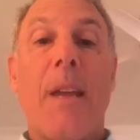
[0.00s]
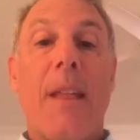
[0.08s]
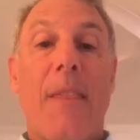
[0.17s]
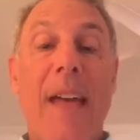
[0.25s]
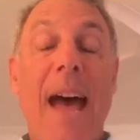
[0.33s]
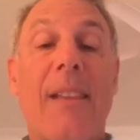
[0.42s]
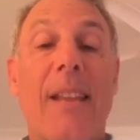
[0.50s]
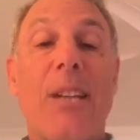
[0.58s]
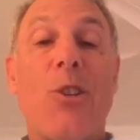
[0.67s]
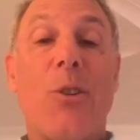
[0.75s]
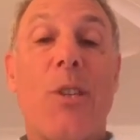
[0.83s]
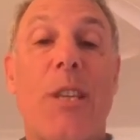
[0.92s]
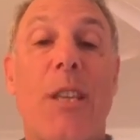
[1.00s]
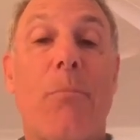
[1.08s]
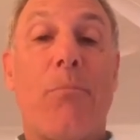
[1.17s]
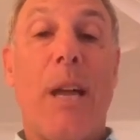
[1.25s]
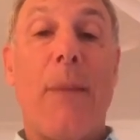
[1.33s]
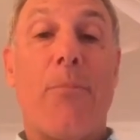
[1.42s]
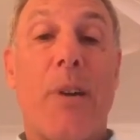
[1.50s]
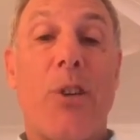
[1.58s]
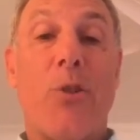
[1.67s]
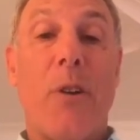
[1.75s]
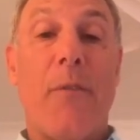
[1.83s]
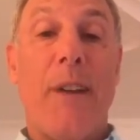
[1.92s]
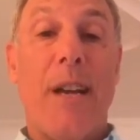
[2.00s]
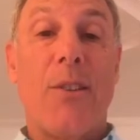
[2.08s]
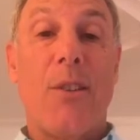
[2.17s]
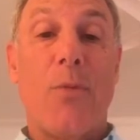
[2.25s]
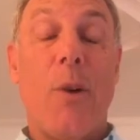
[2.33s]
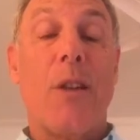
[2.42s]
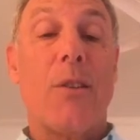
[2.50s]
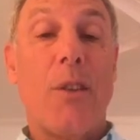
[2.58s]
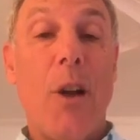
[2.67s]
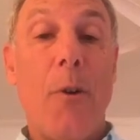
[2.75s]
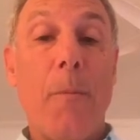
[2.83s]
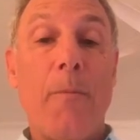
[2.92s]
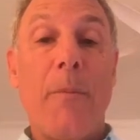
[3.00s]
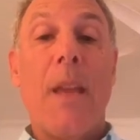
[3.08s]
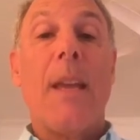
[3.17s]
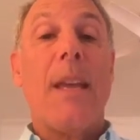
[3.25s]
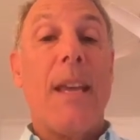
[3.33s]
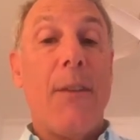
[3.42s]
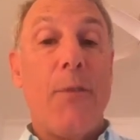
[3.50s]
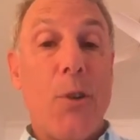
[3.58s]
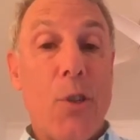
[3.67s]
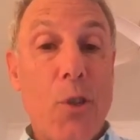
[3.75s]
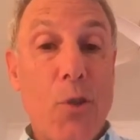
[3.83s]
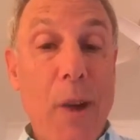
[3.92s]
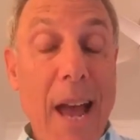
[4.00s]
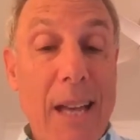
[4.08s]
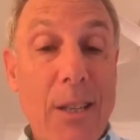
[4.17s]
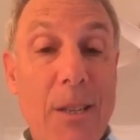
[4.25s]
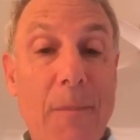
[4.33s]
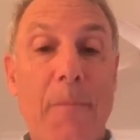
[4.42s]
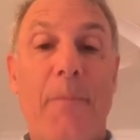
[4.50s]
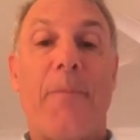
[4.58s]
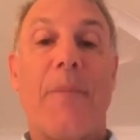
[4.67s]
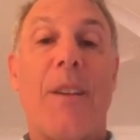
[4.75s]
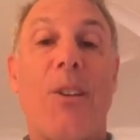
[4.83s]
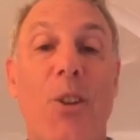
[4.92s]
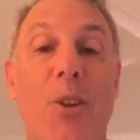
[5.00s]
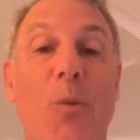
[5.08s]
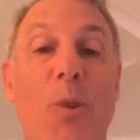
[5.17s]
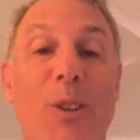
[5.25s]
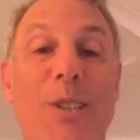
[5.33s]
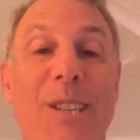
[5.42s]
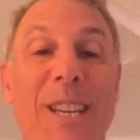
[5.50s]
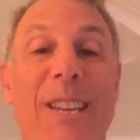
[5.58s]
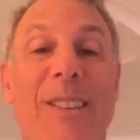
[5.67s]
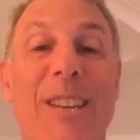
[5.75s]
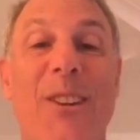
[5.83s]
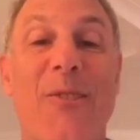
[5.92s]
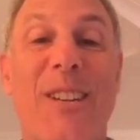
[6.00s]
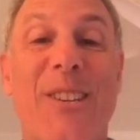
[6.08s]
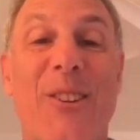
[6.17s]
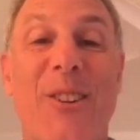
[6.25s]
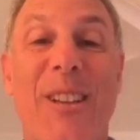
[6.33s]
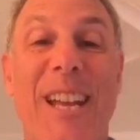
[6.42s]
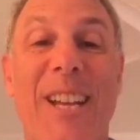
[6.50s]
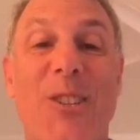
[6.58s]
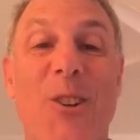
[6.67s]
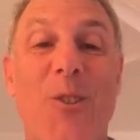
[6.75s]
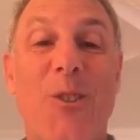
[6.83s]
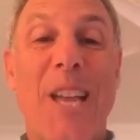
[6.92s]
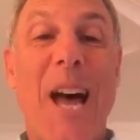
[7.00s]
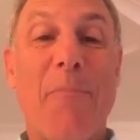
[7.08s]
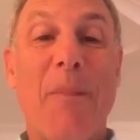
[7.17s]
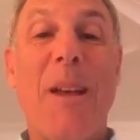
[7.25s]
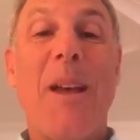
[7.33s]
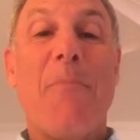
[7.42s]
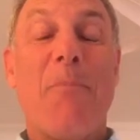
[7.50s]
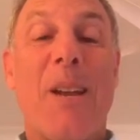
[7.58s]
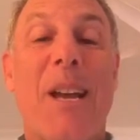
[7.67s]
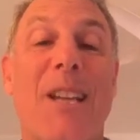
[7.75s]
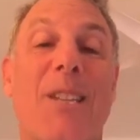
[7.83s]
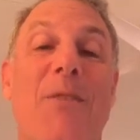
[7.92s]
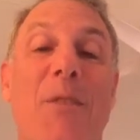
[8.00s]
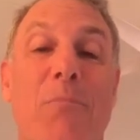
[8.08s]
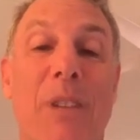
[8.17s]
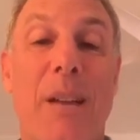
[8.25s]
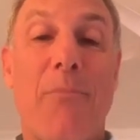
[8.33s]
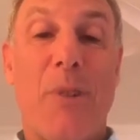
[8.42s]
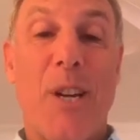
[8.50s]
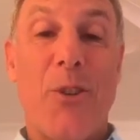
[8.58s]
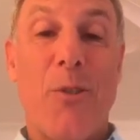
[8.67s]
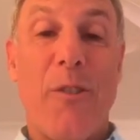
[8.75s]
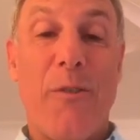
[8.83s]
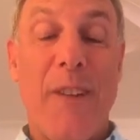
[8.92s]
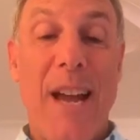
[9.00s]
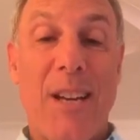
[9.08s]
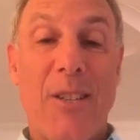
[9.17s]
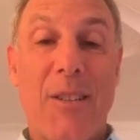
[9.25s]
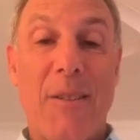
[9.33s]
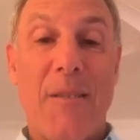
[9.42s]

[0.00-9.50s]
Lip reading: that lets you see the blood pressure effects as well. So if you're stressed, you will see that your internal age goes up because of the blood pressure effects.